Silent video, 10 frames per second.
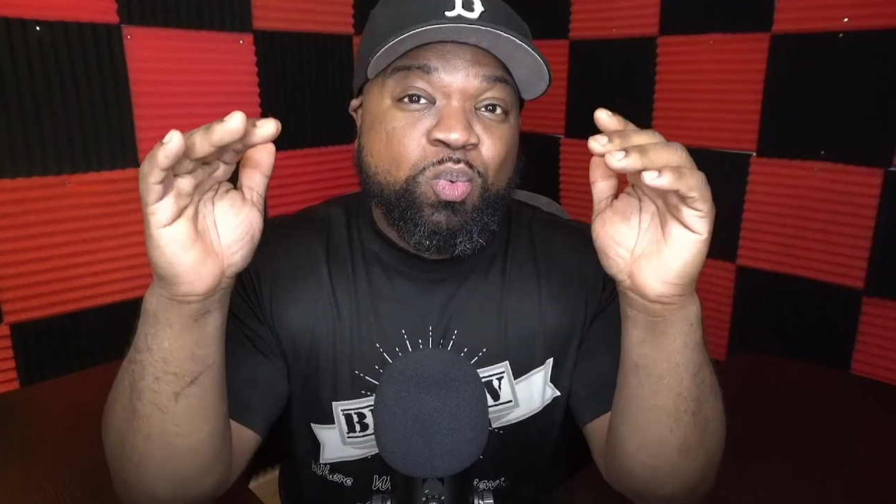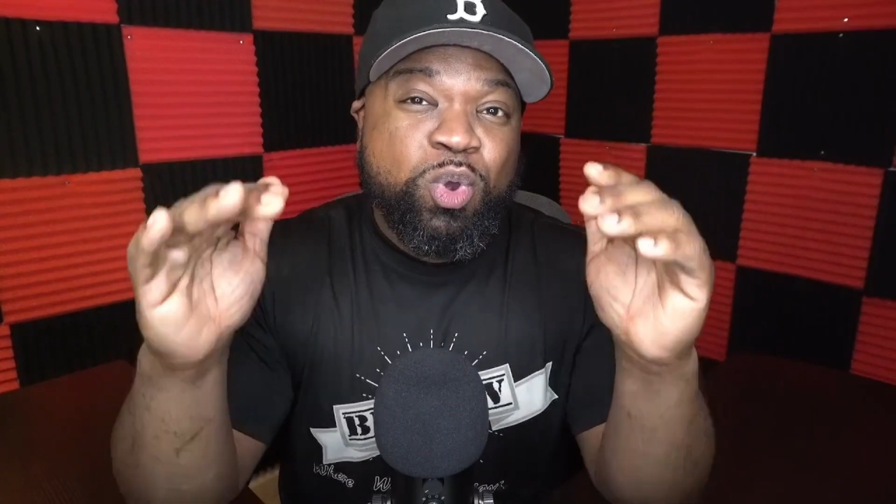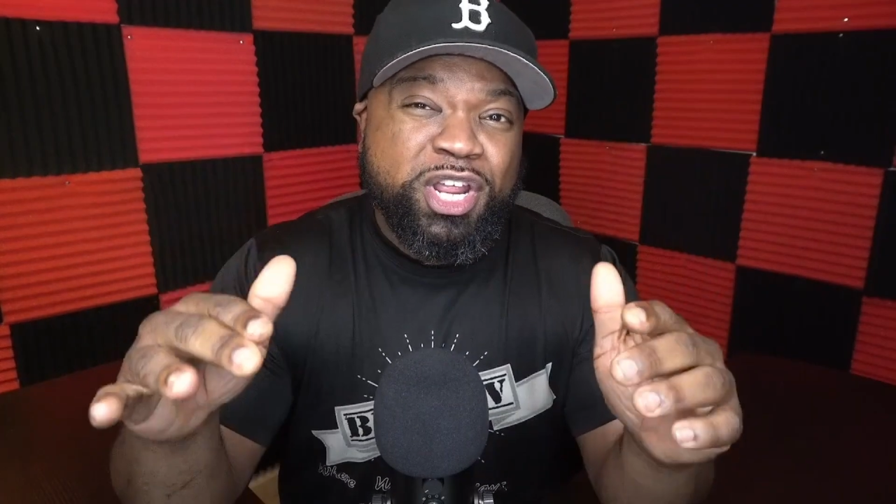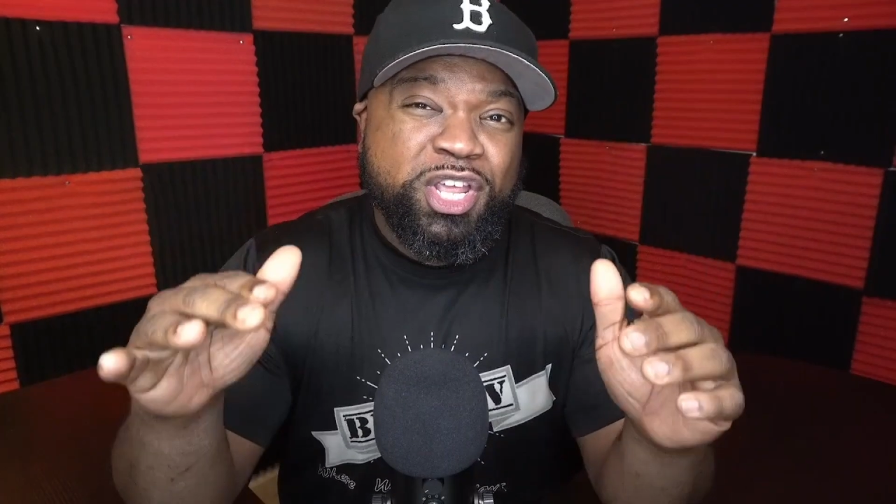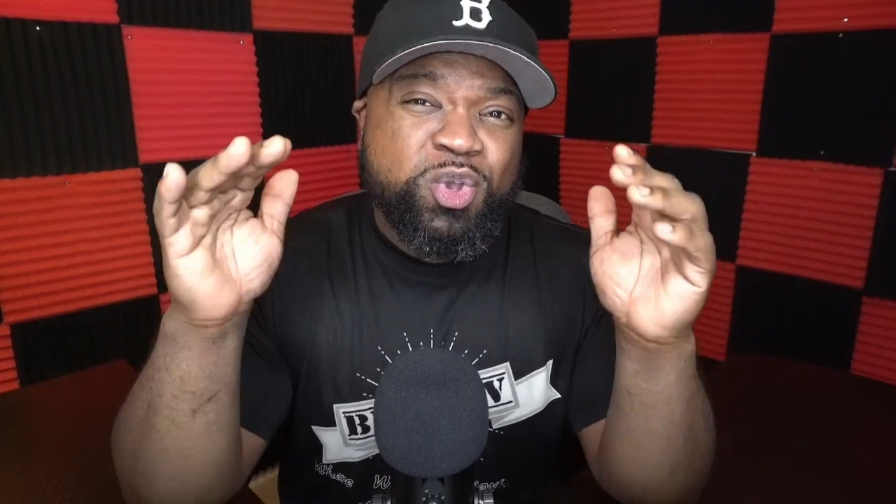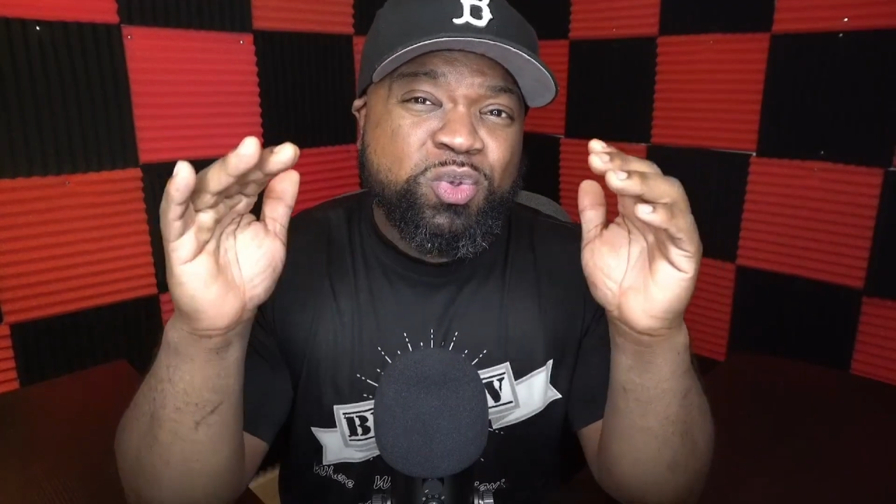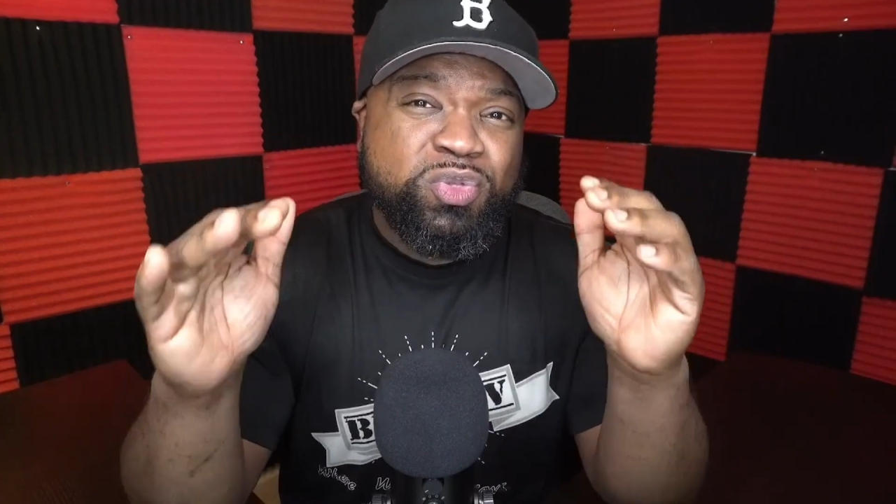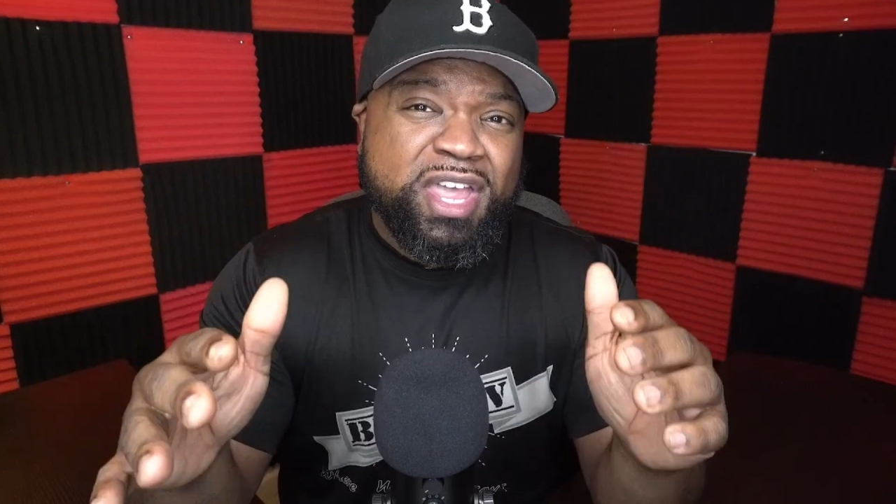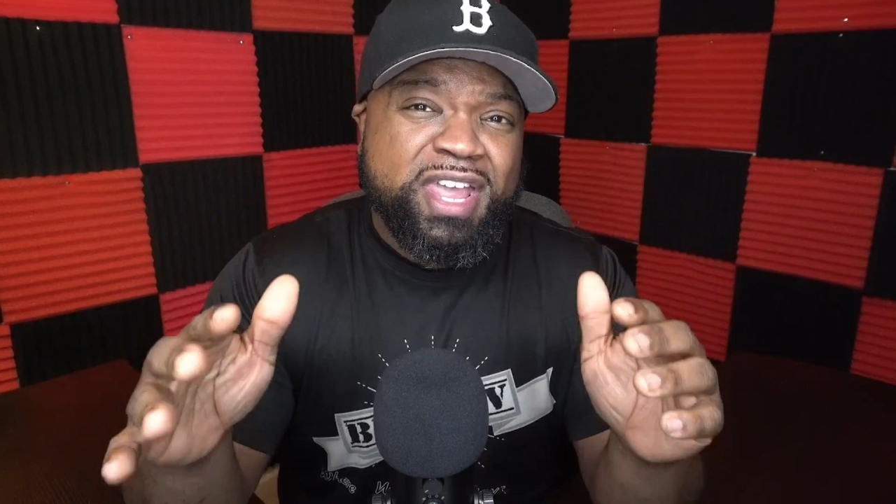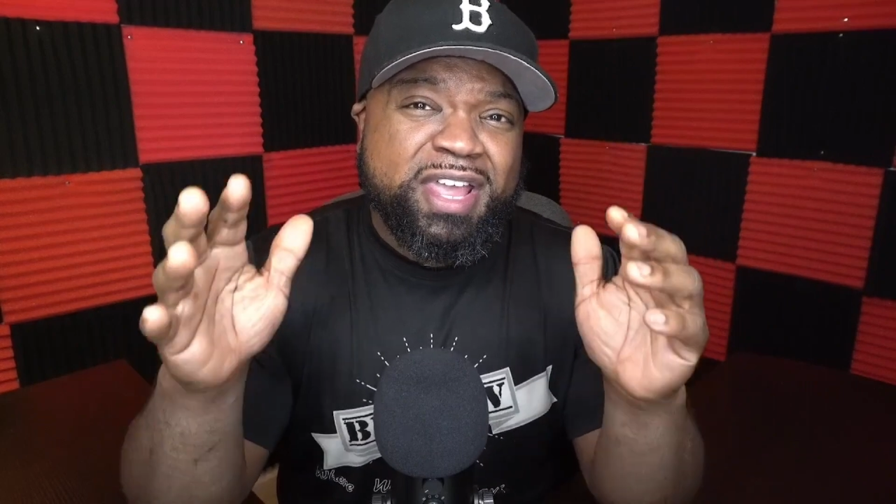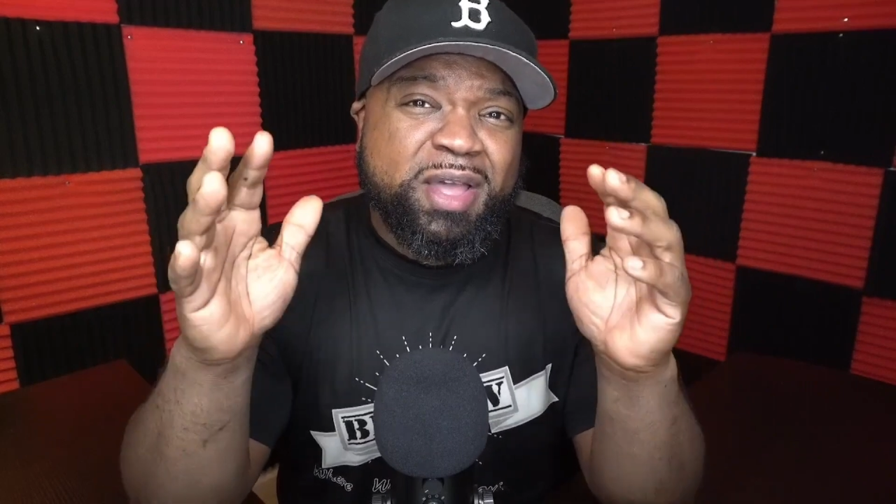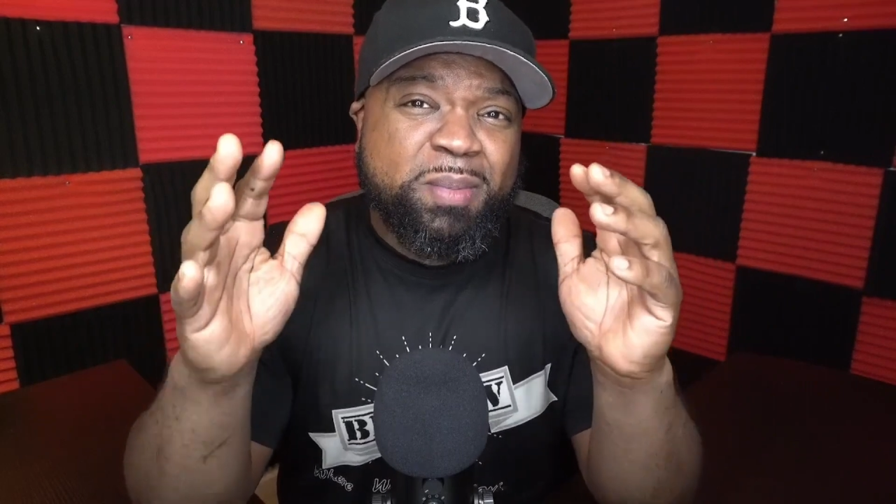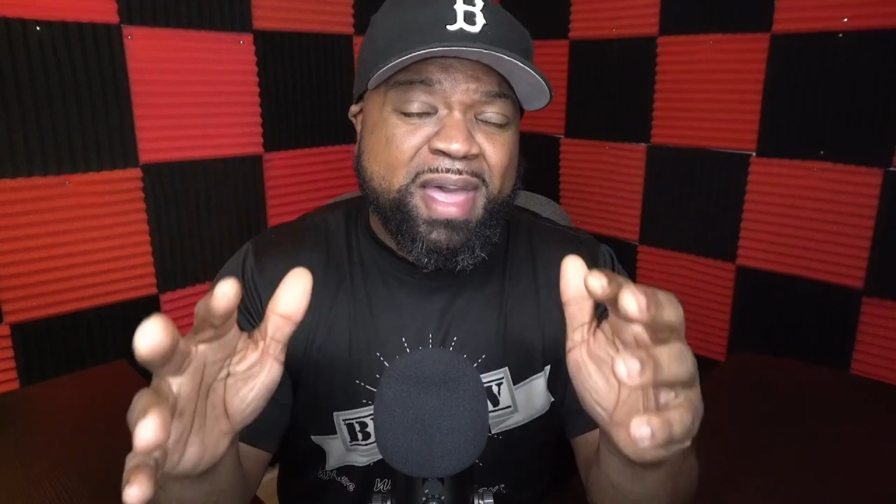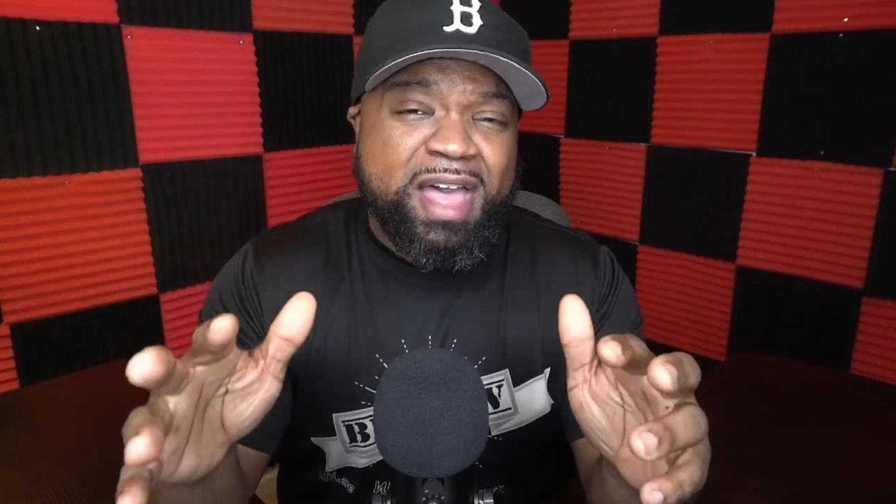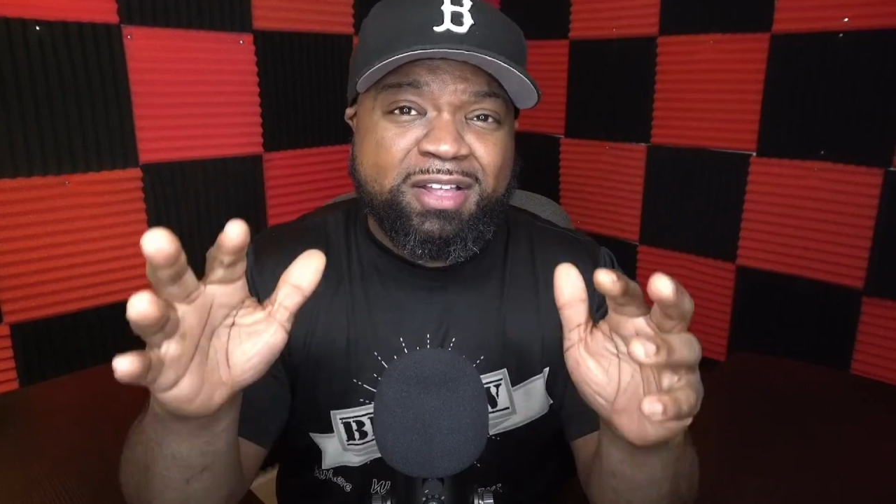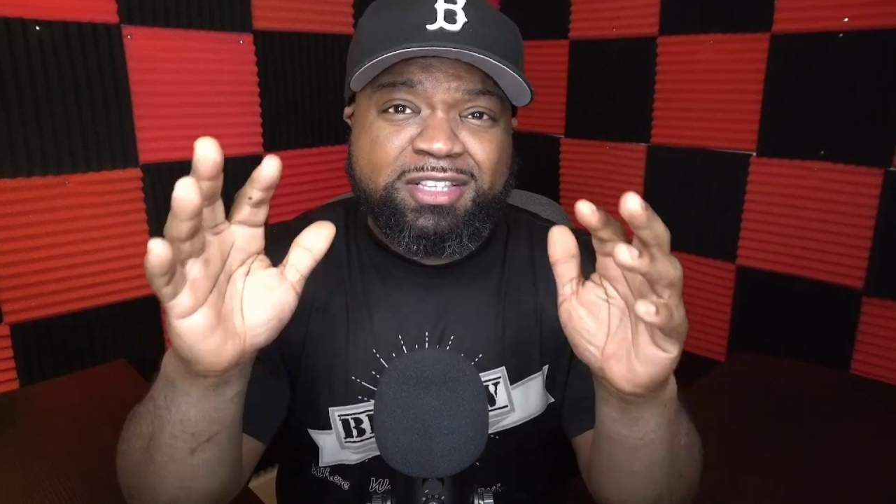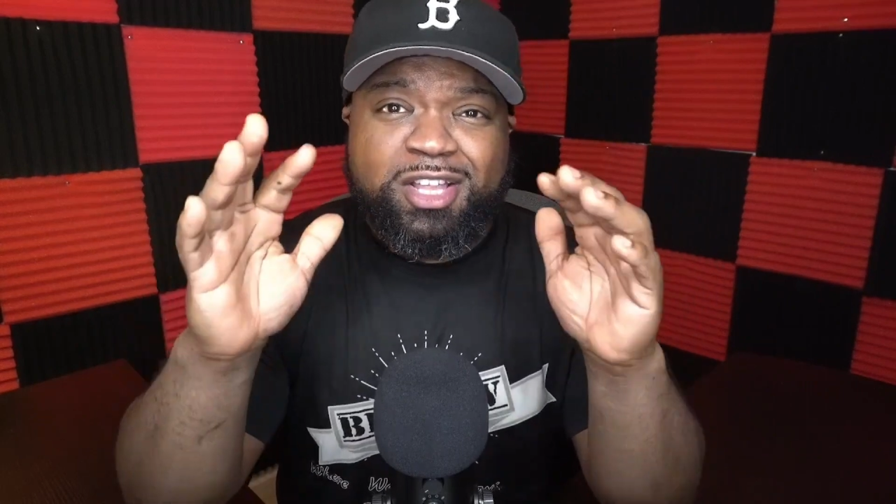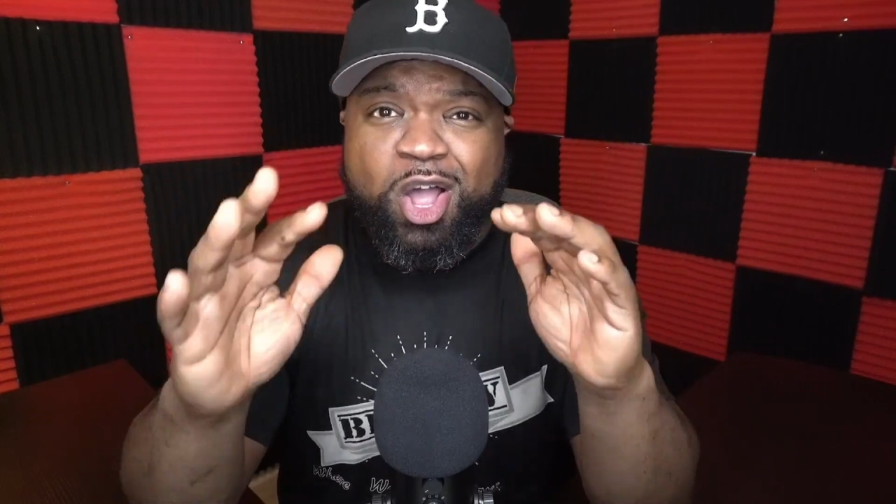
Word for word: what do you think about